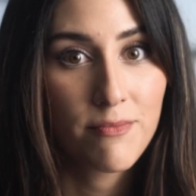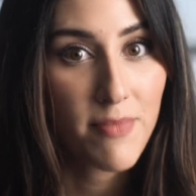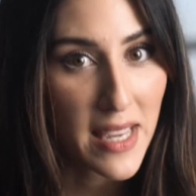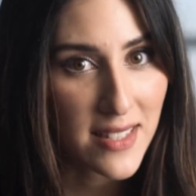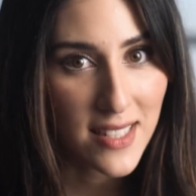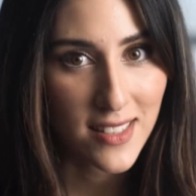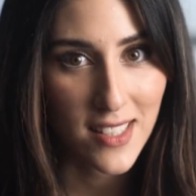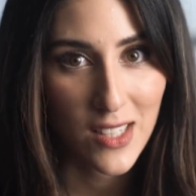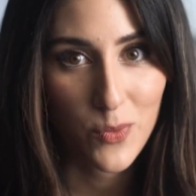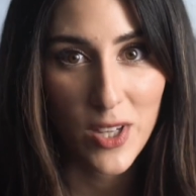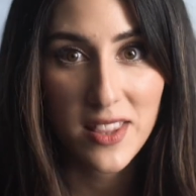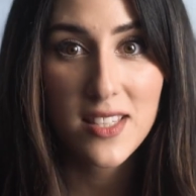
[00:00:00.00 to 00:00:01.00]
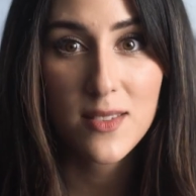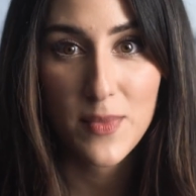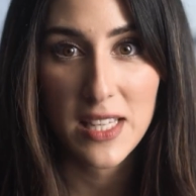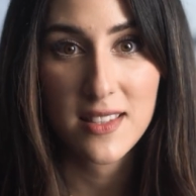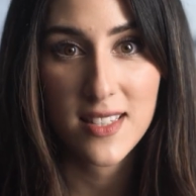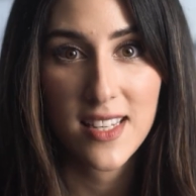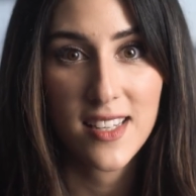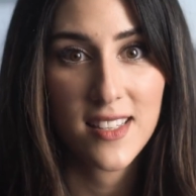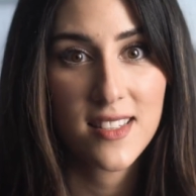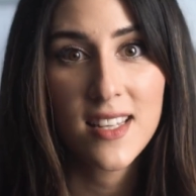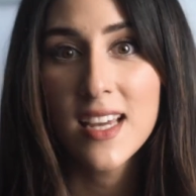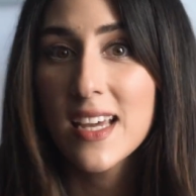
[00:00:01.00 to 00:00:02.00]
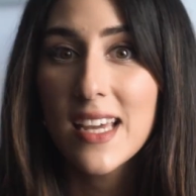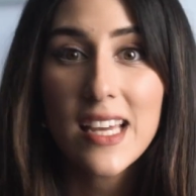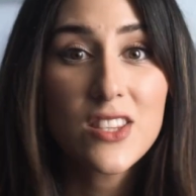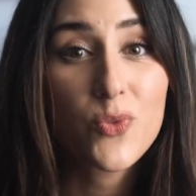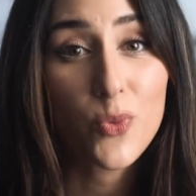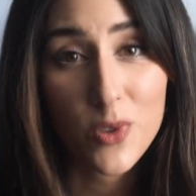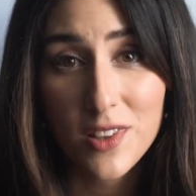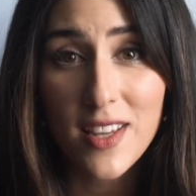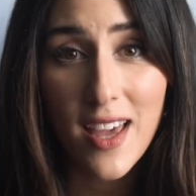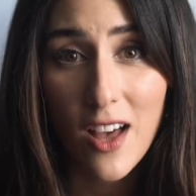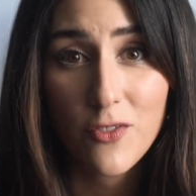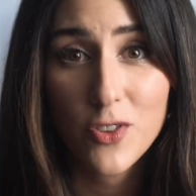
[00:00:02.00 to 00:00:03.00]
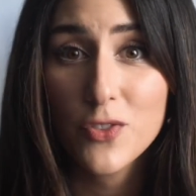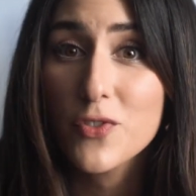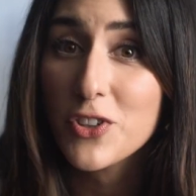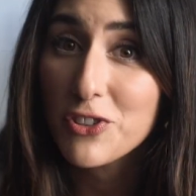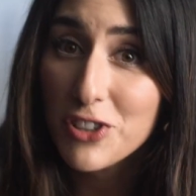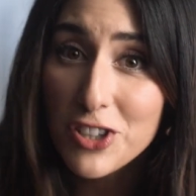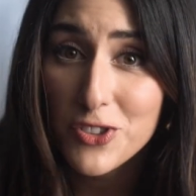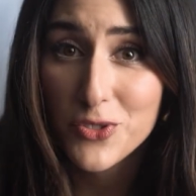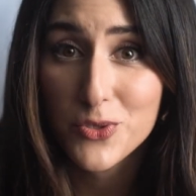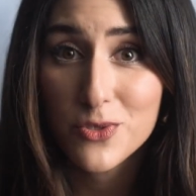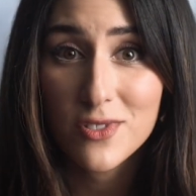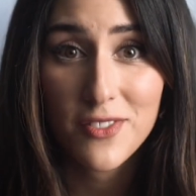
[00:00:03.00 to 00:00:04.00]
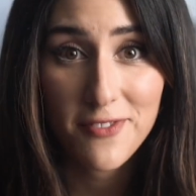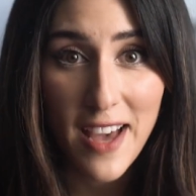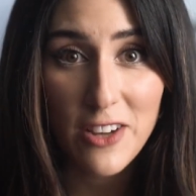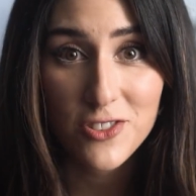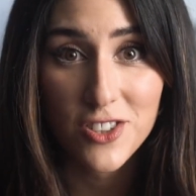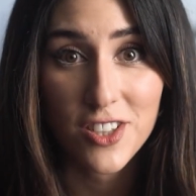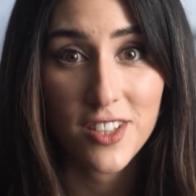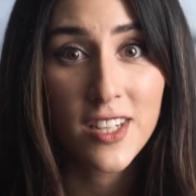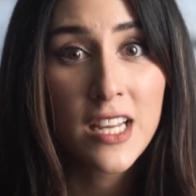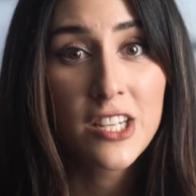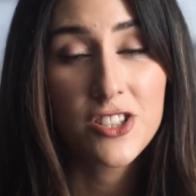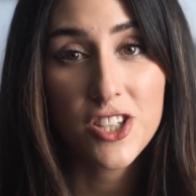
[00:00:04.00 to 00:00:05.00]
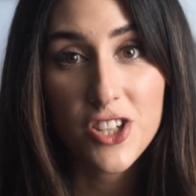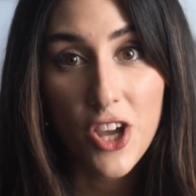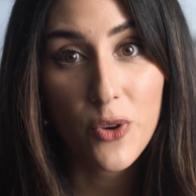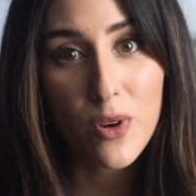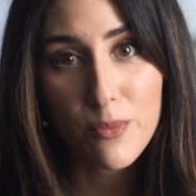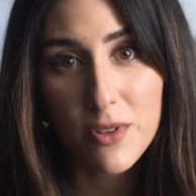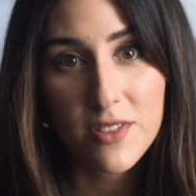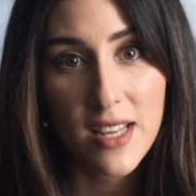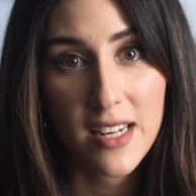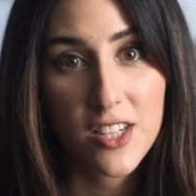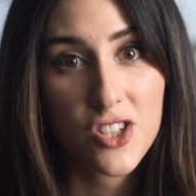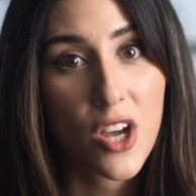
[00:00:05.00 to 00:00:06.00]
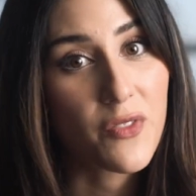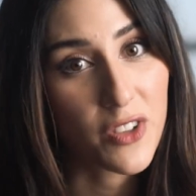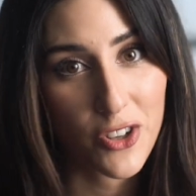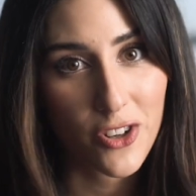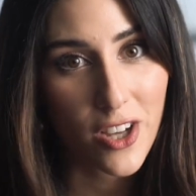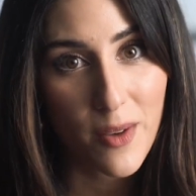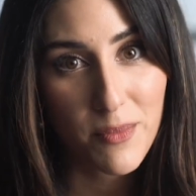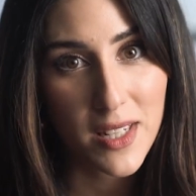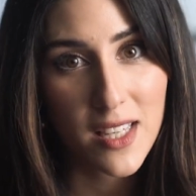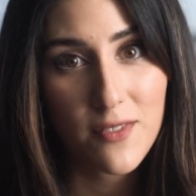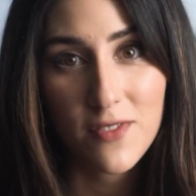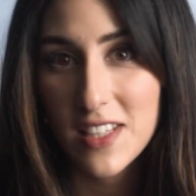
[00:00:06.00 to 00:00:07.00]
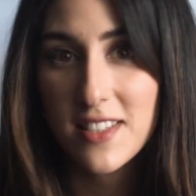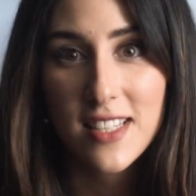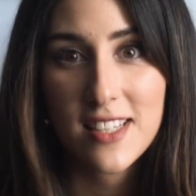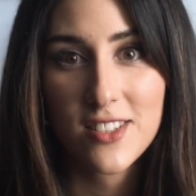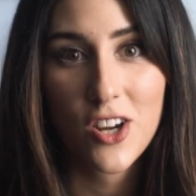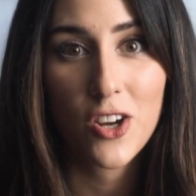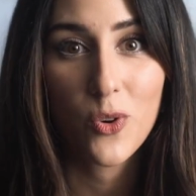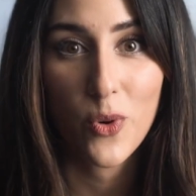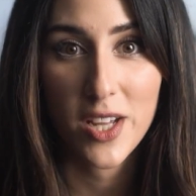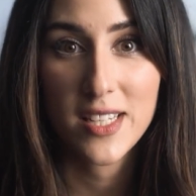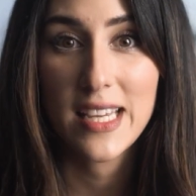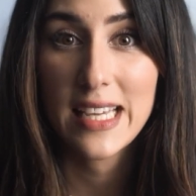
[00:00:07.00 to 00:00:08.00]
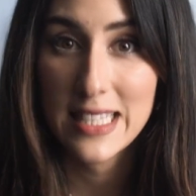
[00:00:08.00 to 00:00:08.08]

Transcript: Basically, what this means is it's really helpful for you, the founder, to know what percentage of your company VCs are going to